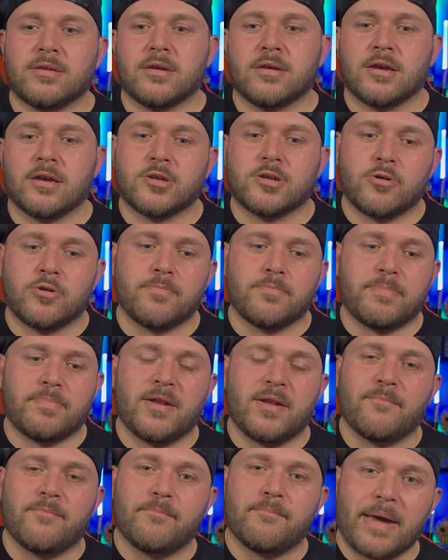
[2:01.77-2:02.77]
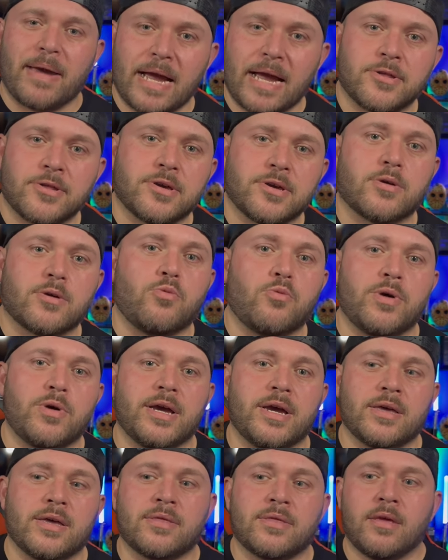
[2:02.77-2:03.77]
a certain bit of magic
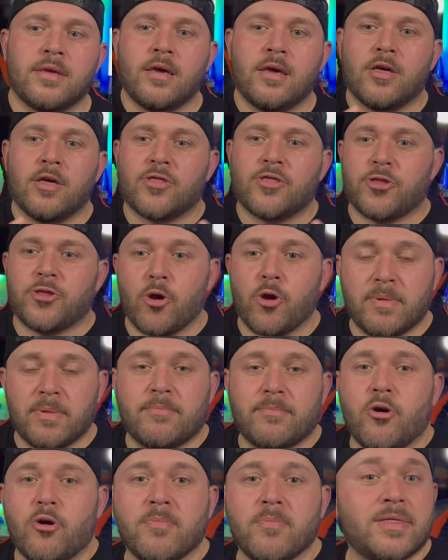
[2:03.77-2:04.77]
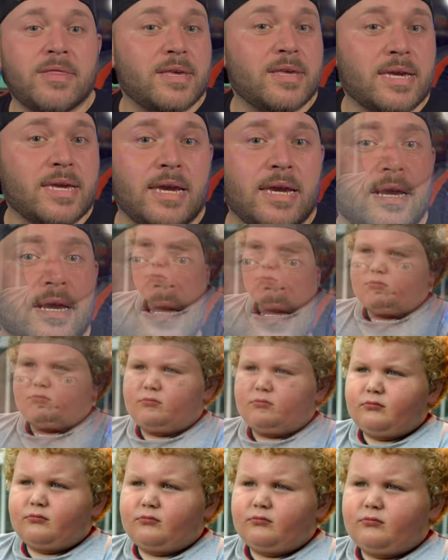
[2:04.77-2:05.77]
with Thurman Merman, the kid
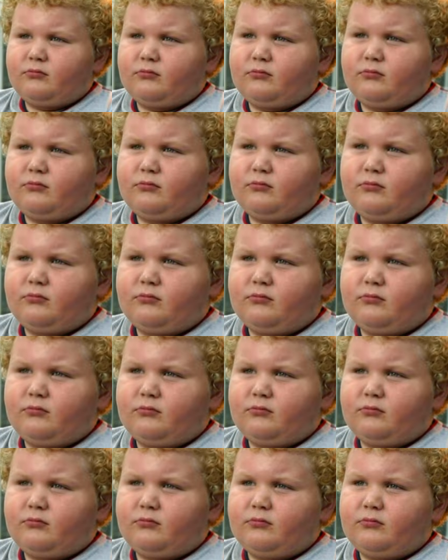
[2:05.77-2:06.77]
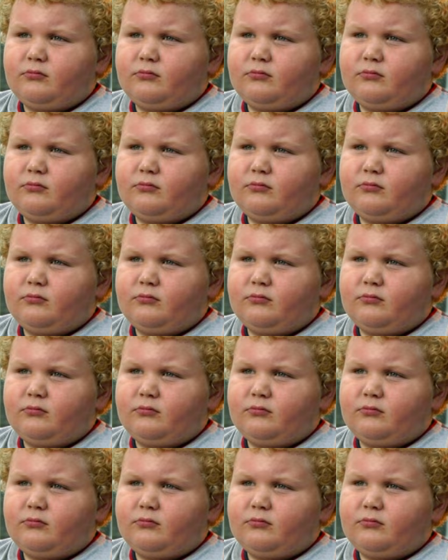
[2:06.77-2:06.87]
in the first one, and now